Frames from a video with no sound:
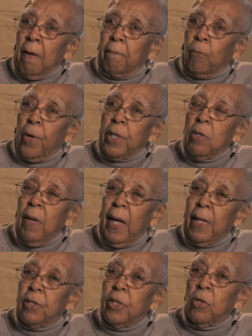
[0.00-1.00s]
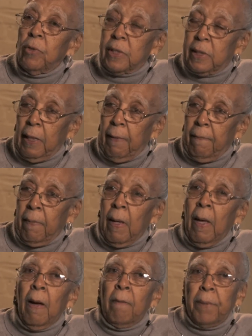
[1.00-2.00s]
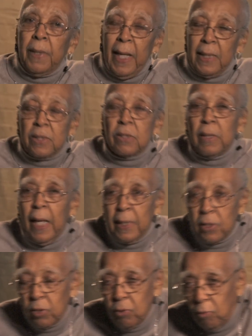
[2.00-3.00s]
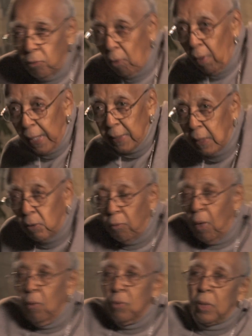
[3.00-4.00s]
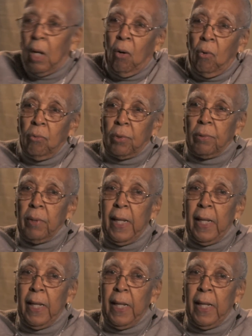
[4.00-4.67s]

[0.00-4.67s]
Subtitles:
where you had unity, but as it grows older,